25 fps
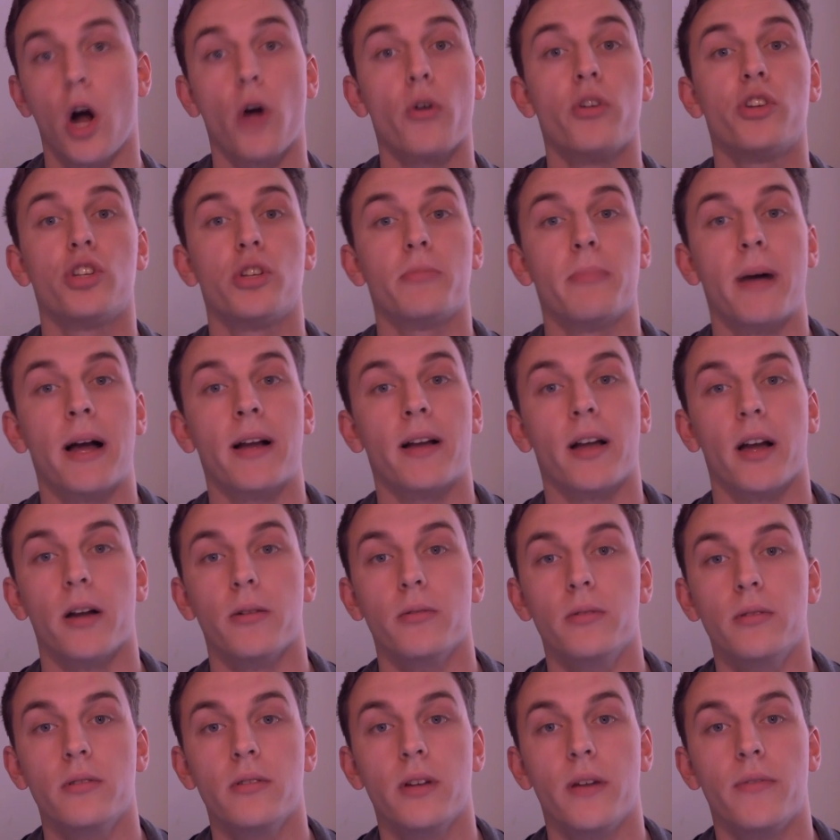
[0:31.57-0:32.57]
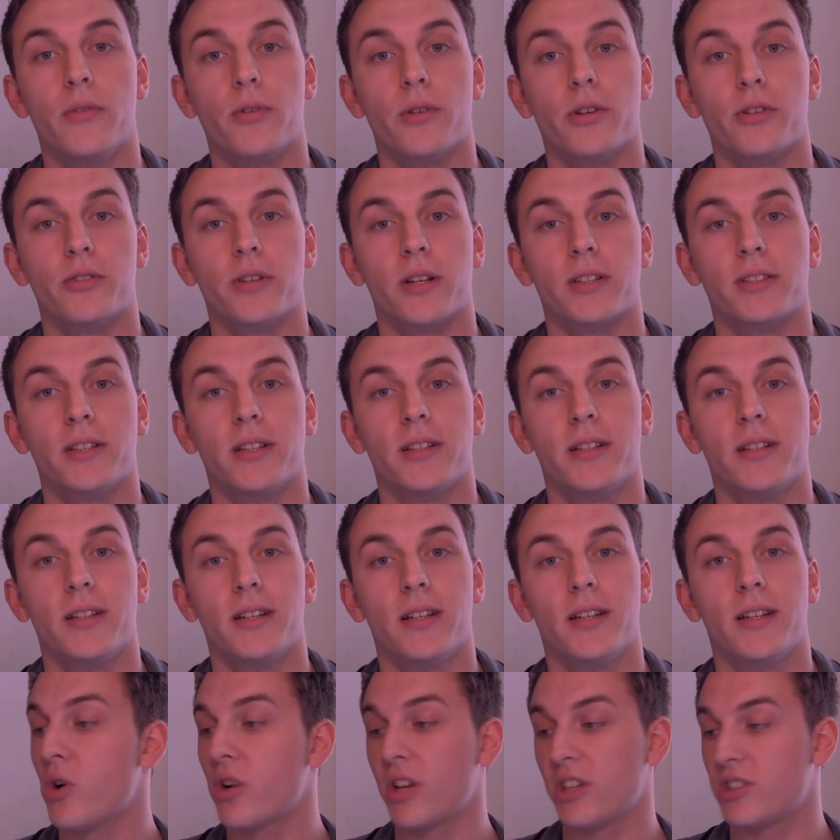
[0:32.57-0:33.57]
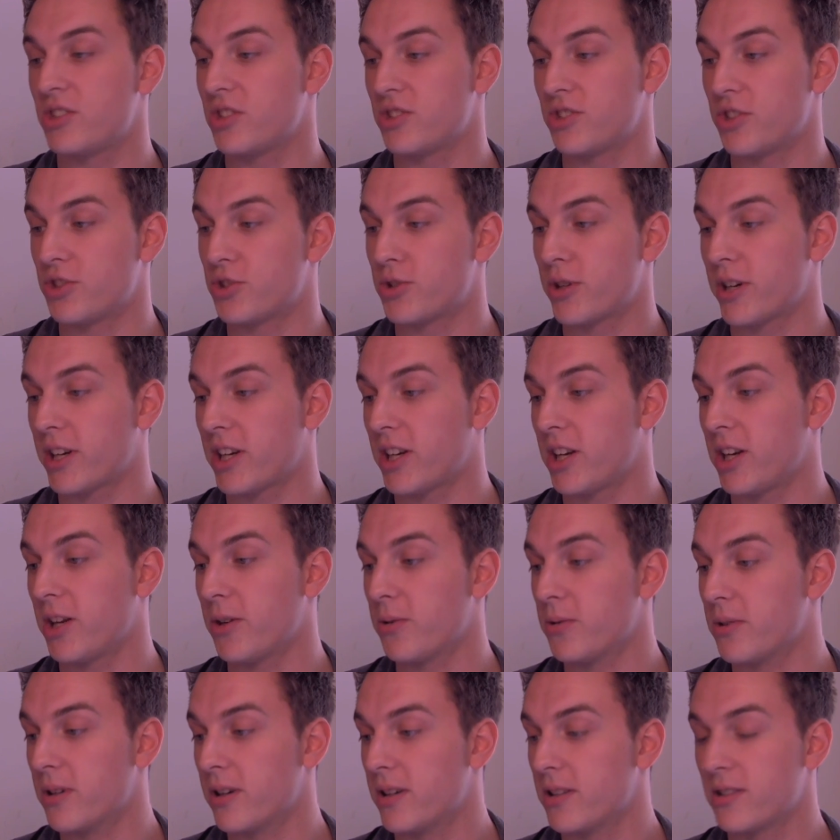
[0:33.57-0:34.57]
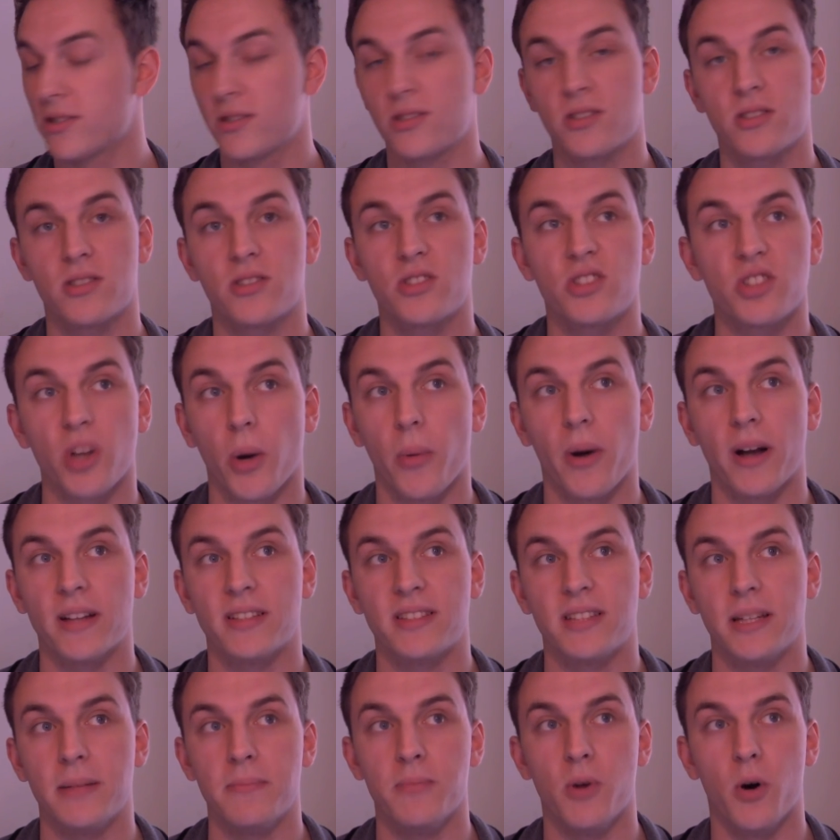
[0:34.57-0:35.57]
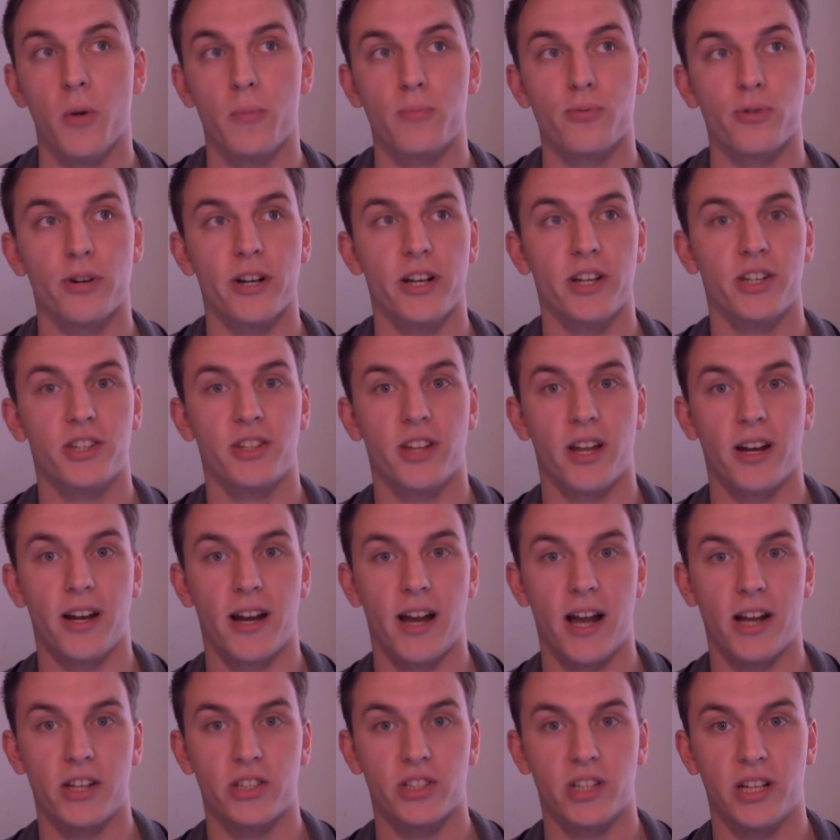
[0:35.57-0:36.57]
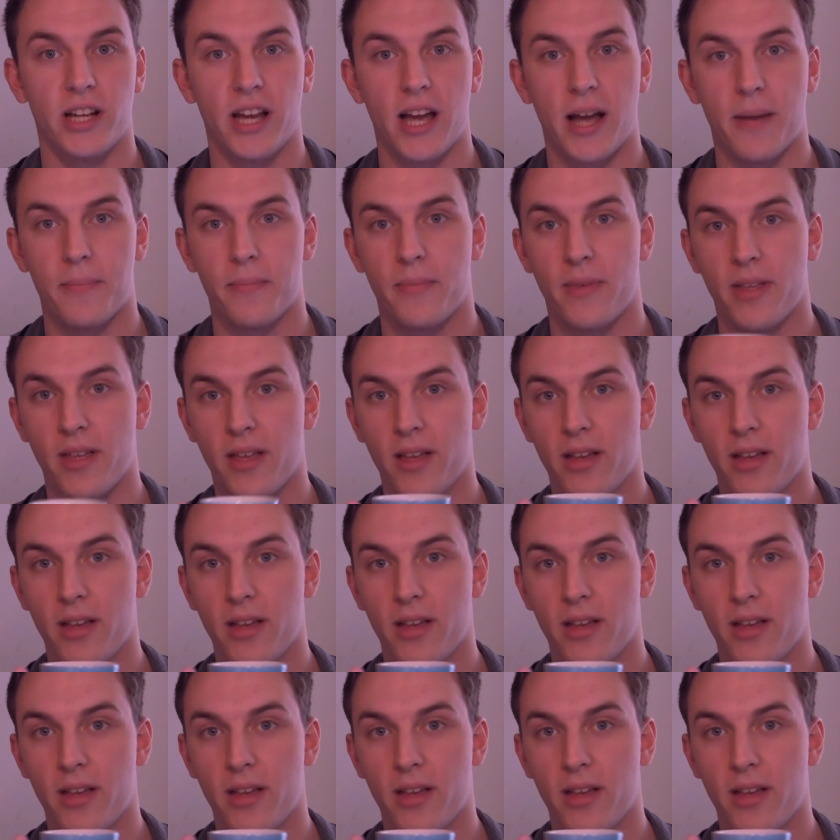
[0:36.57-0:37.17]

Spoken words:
Orange and mango, if you're interested. The mug is just to trick you, so I seem more British than I actually am.